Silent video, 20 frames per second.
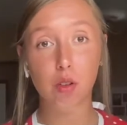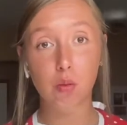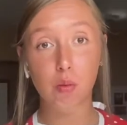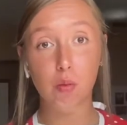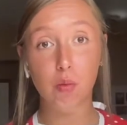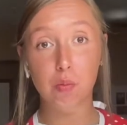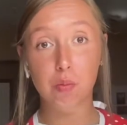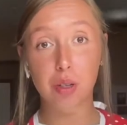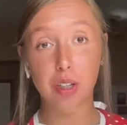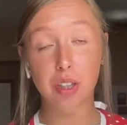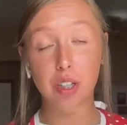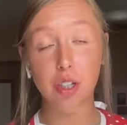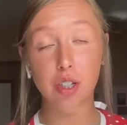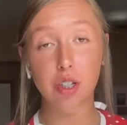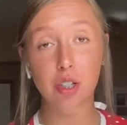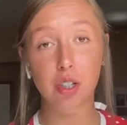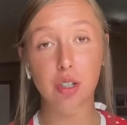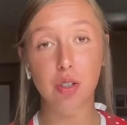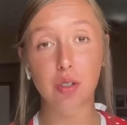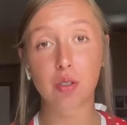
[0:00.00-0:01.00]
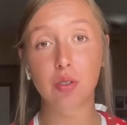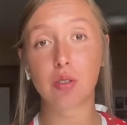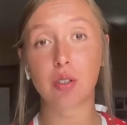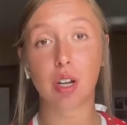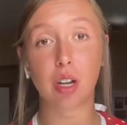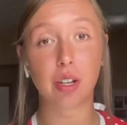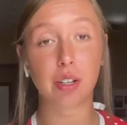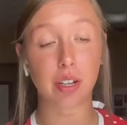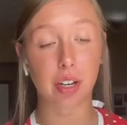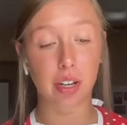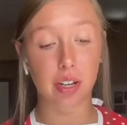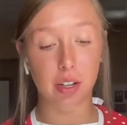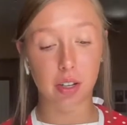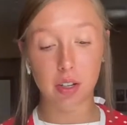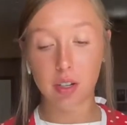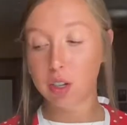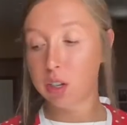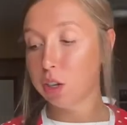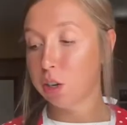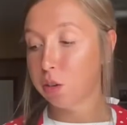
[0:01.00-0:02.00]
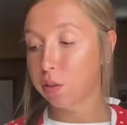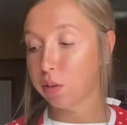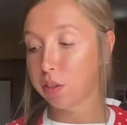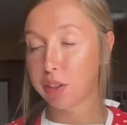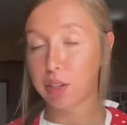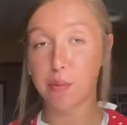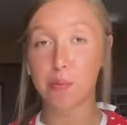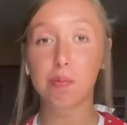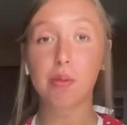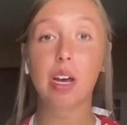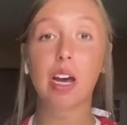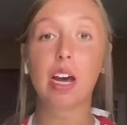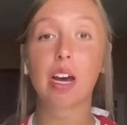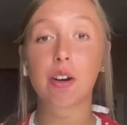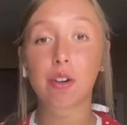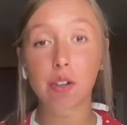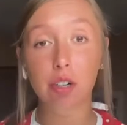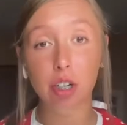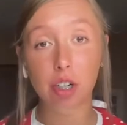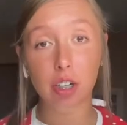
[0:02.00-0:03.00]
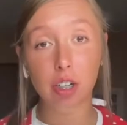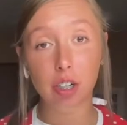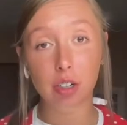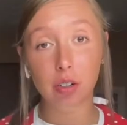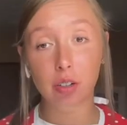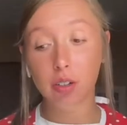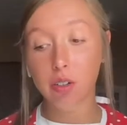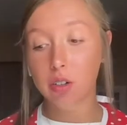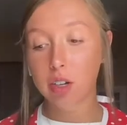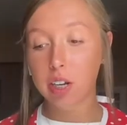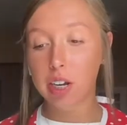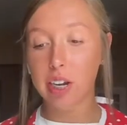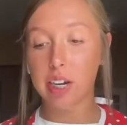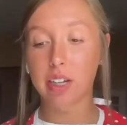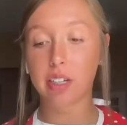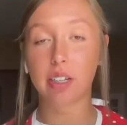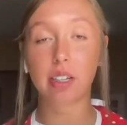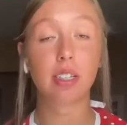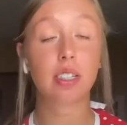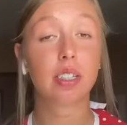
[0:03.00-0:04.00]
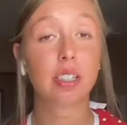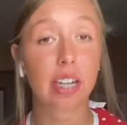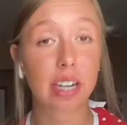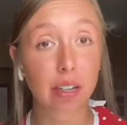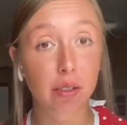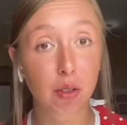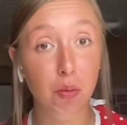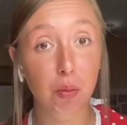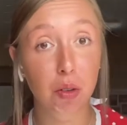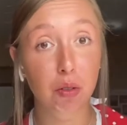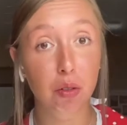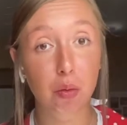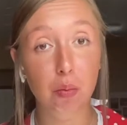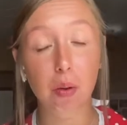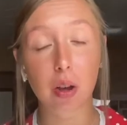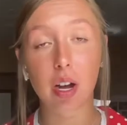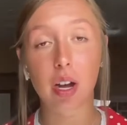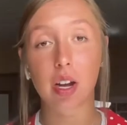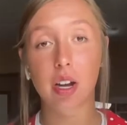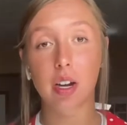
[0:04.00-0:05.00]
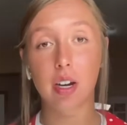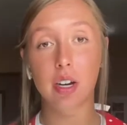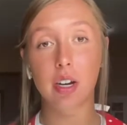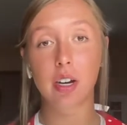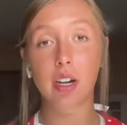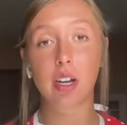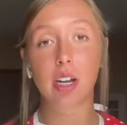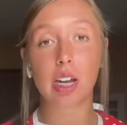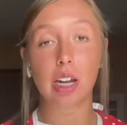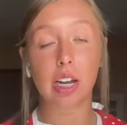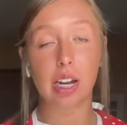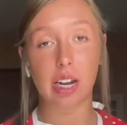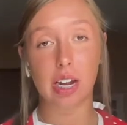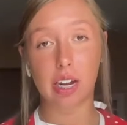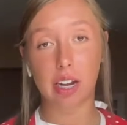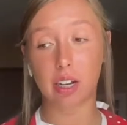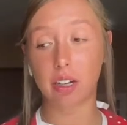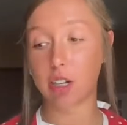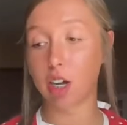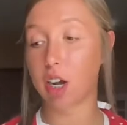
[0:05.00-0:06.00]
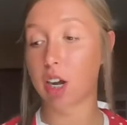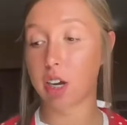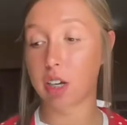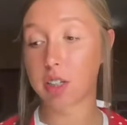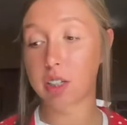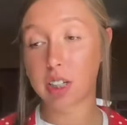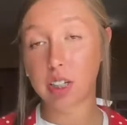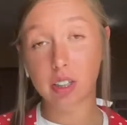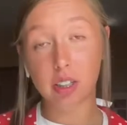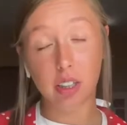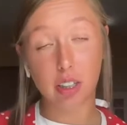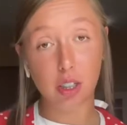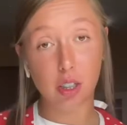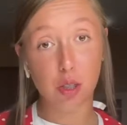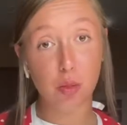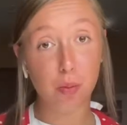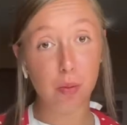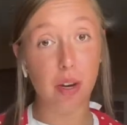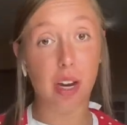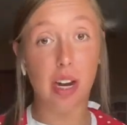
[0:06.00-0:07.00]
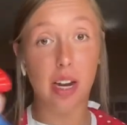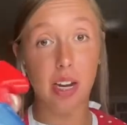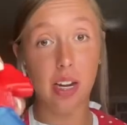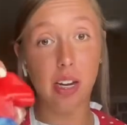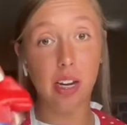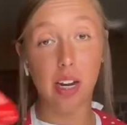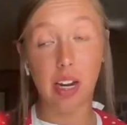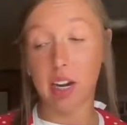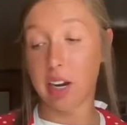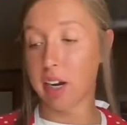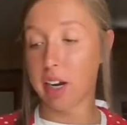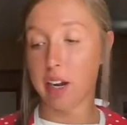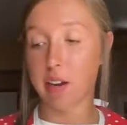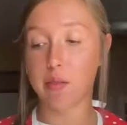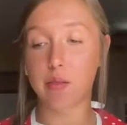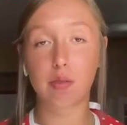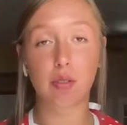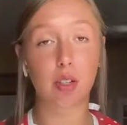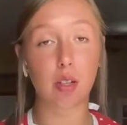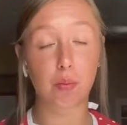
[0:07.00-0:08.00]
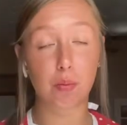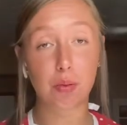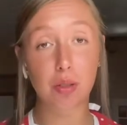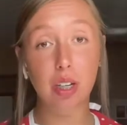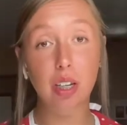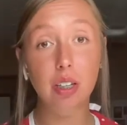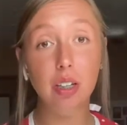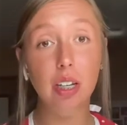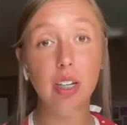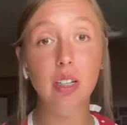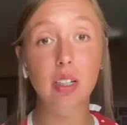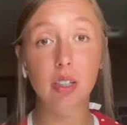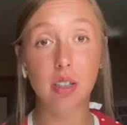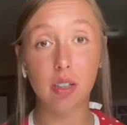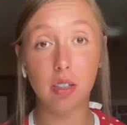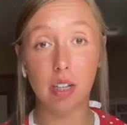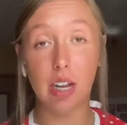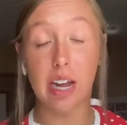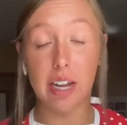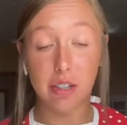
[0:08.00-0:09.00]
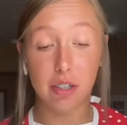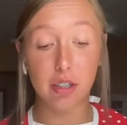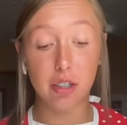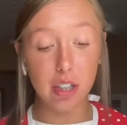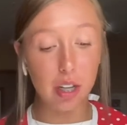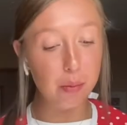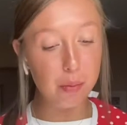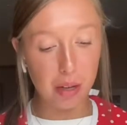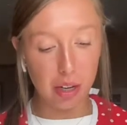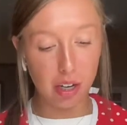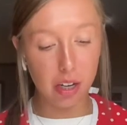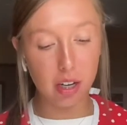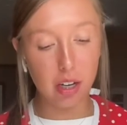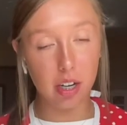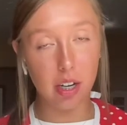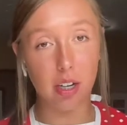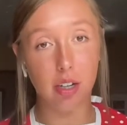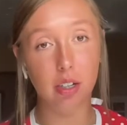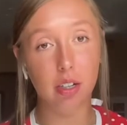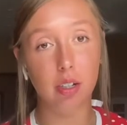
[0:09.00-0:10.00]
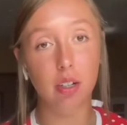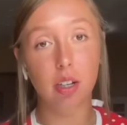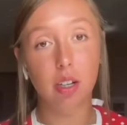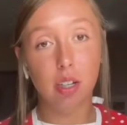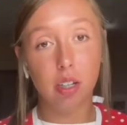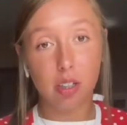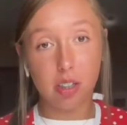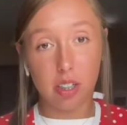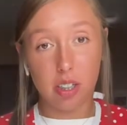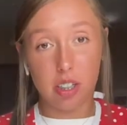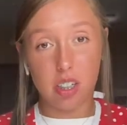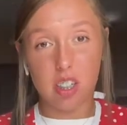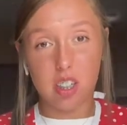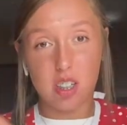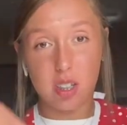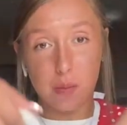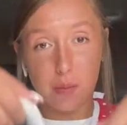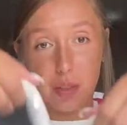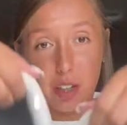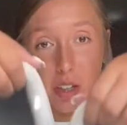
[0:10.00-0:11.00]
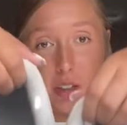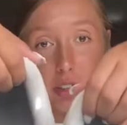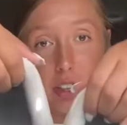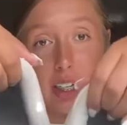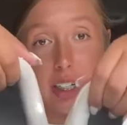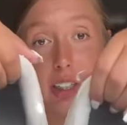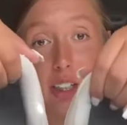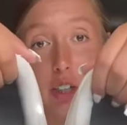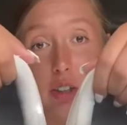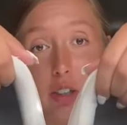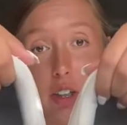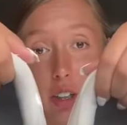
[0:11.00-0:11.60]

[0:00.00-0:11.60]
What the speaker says: put the shoes on with the powder and the stain remover bar and the OxyClean spray, and I've completely lathered them in it, and this is something like they'll look